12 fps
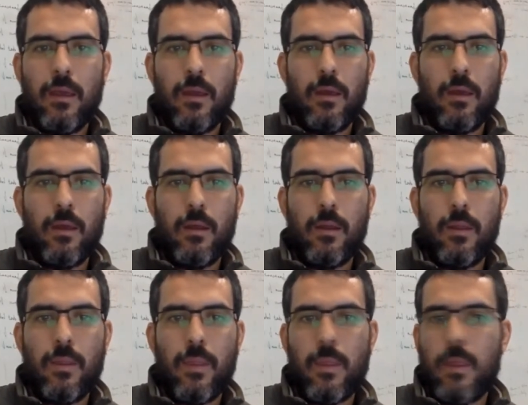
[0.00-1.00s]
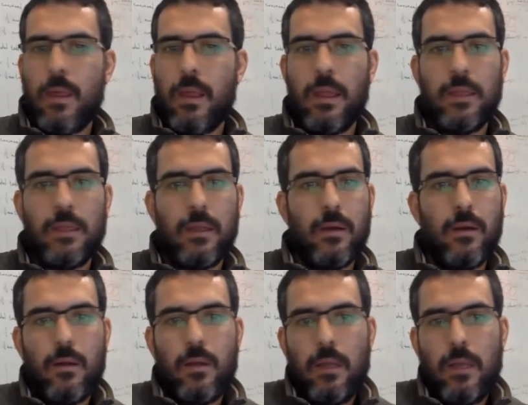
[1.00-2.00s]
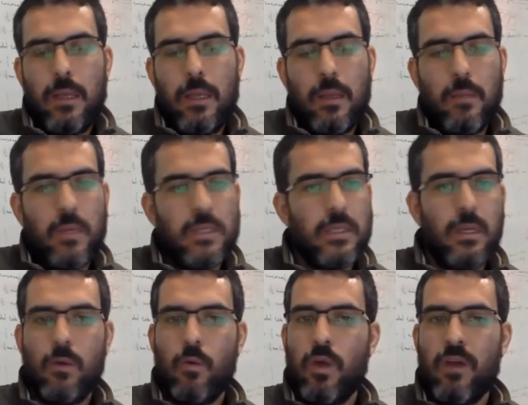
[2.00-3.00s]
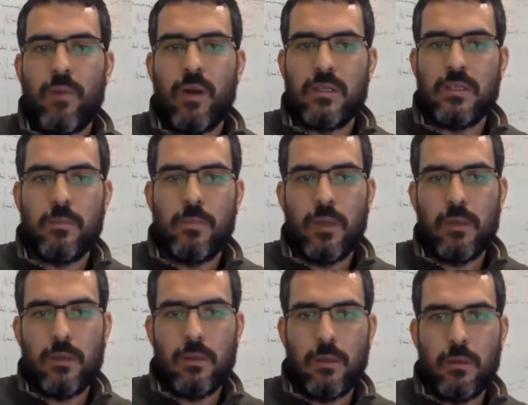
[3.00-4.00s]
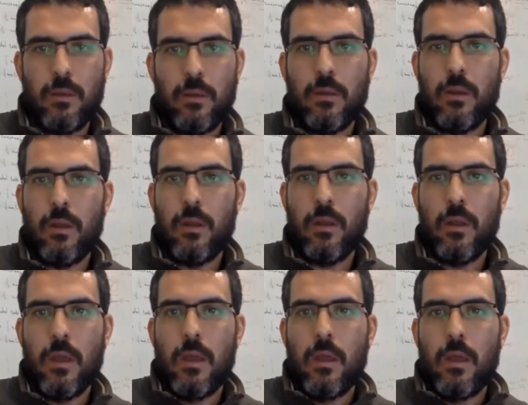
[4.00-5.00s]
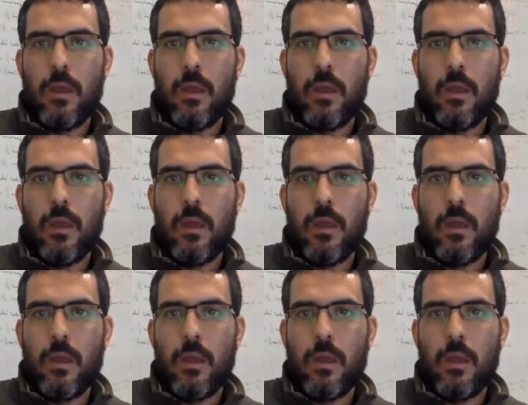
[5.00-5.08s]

And later, basically, we have participated in